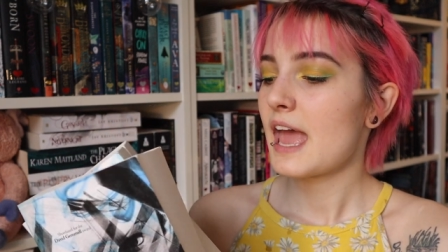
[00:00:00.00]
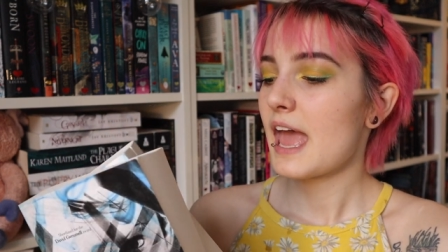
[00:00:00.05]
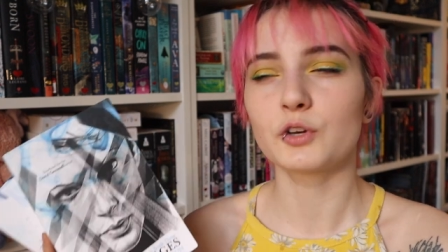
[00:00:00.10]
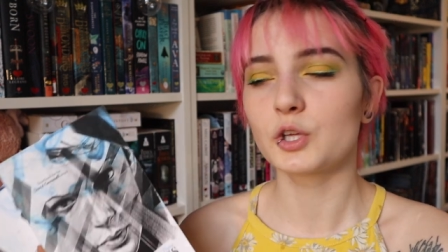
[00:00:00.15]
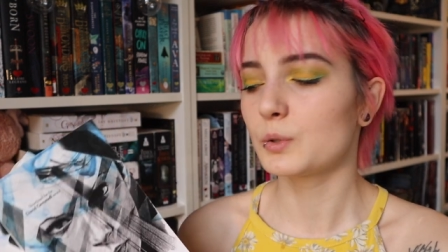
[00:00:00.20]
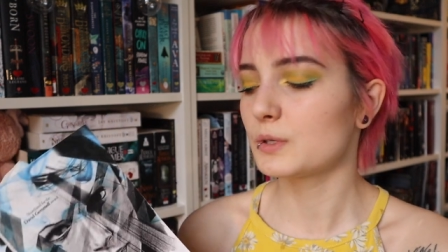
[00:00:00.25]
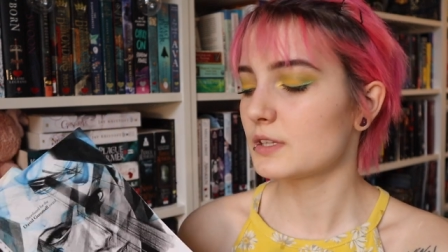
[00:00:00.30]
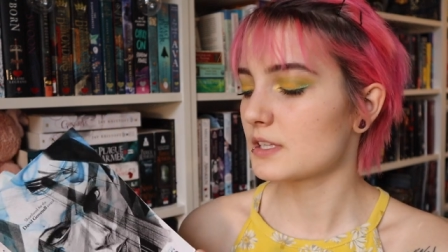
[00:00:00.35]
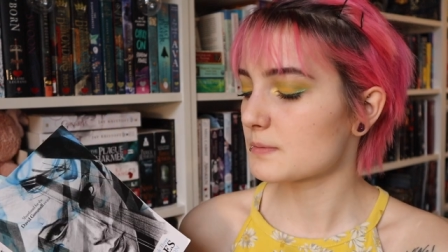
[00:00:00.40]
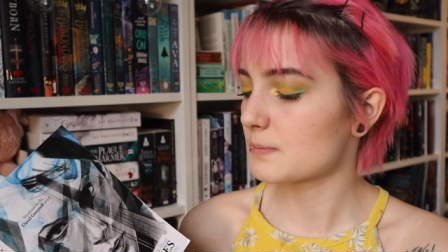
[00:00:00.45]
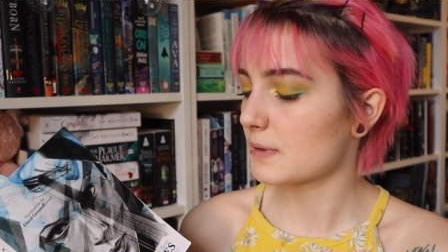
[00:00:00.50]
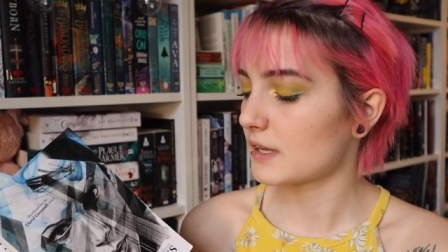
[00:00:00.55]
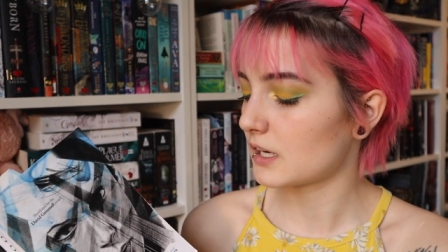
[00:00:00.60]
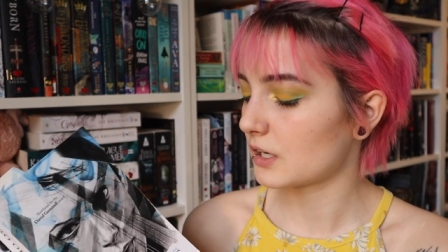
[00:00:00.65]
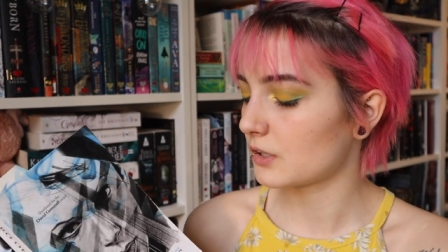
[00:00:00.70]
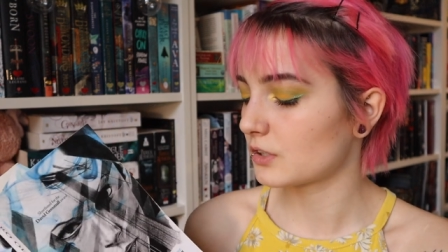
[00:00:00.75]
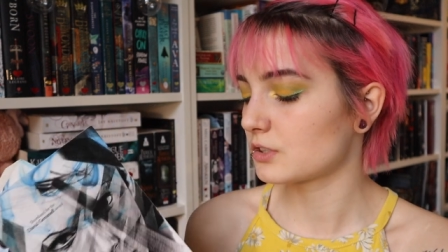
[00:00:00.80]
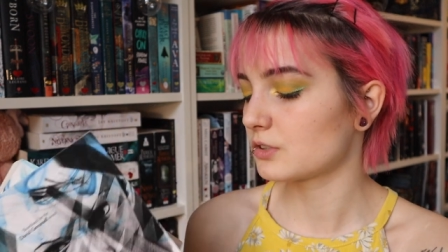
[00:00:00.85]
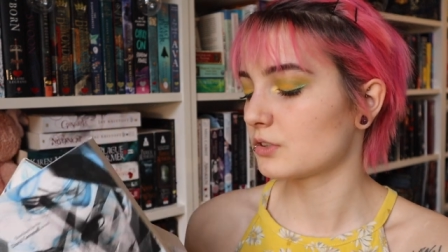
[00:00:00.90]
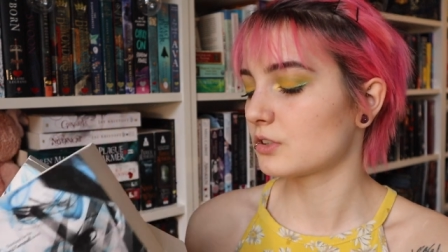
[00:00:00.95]
Following this main
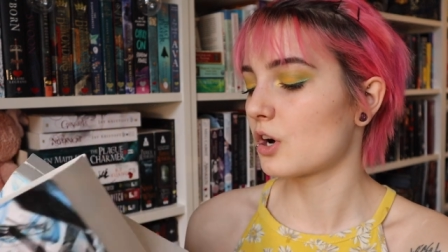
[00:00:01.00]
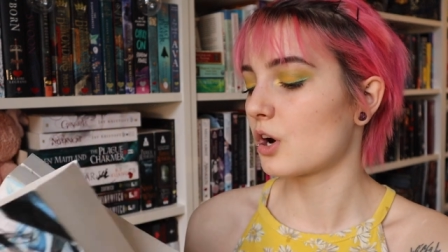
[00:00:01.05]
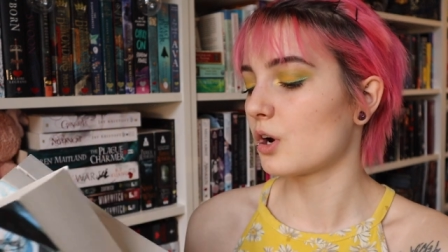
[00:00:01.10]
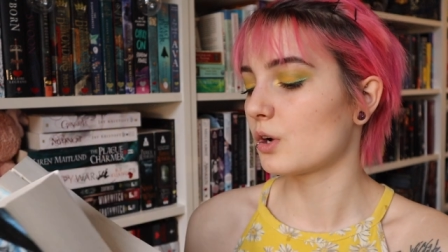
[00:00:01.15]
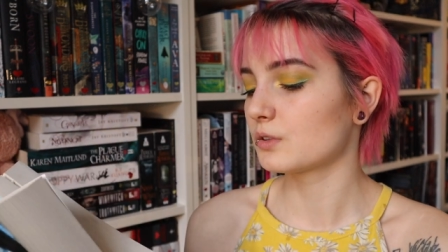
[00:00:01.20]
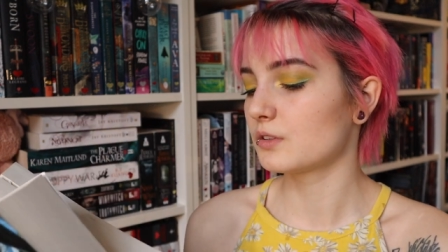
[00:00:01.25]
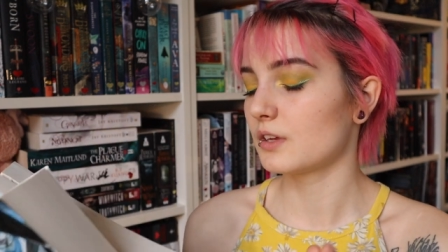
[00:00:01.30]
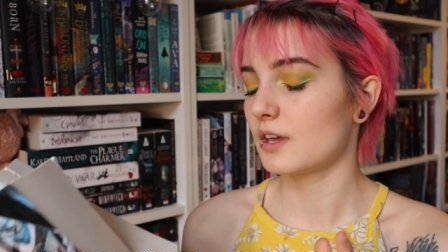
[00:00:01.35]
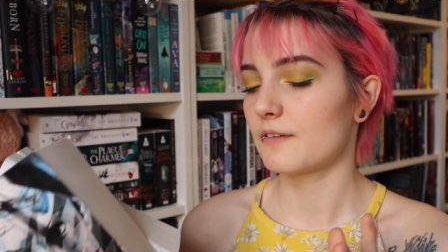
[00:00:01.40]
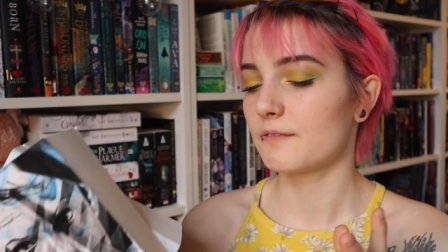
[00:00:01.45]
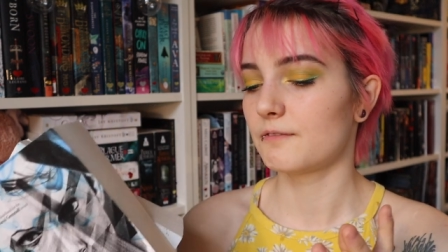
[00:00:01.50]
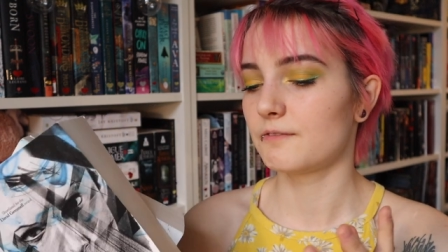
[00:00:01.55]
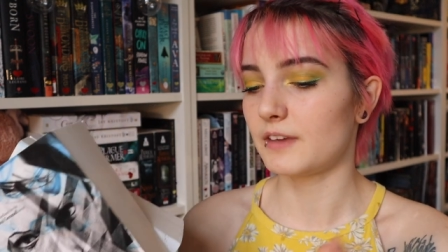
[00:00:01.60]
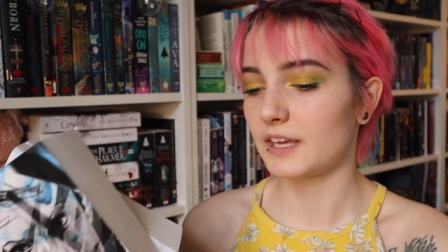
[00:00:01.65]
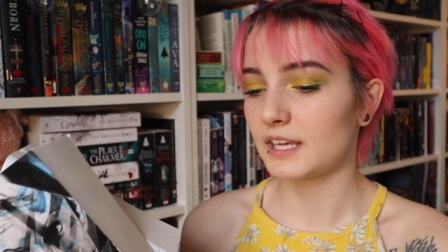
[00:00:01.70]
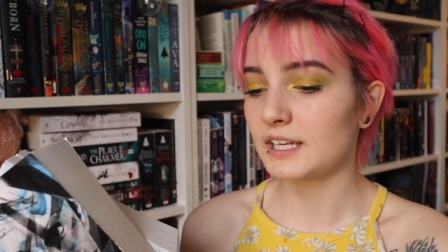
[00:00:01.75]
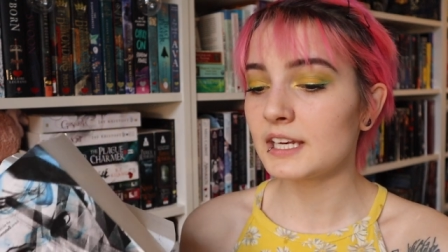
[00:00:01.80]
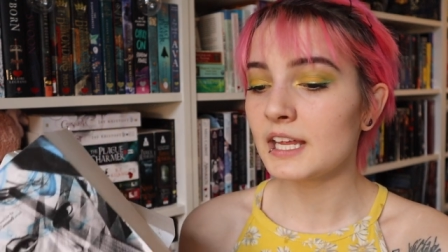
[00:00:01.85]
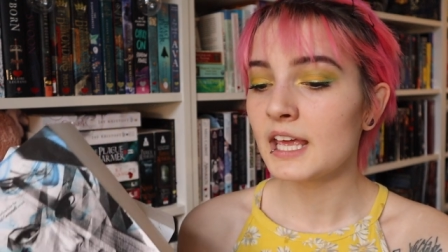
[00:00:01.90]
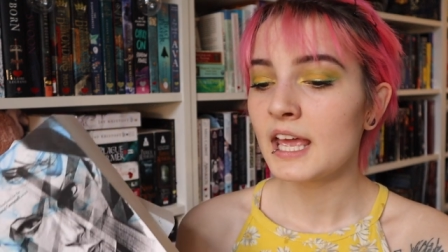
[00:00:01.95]
character called
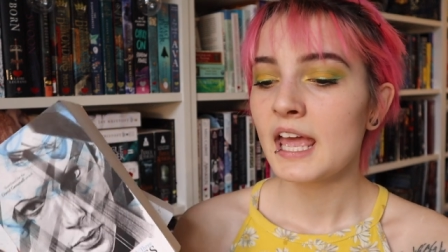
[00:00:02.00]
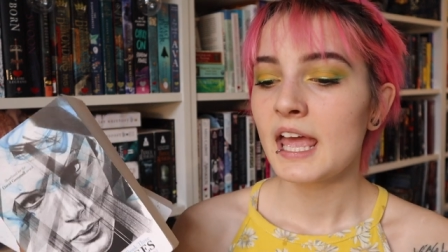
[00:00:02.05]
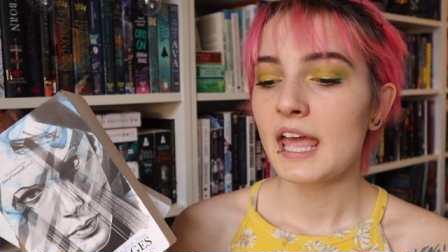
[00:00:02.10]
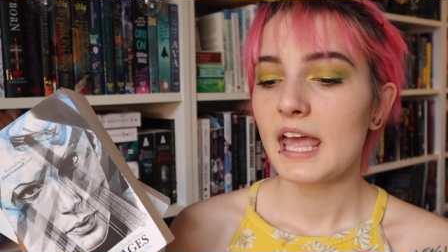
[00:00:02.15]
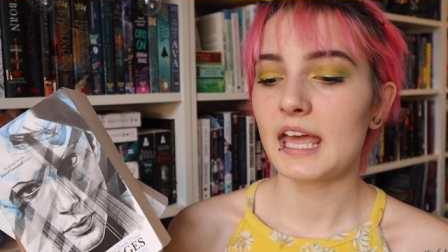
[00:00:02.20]
Vin,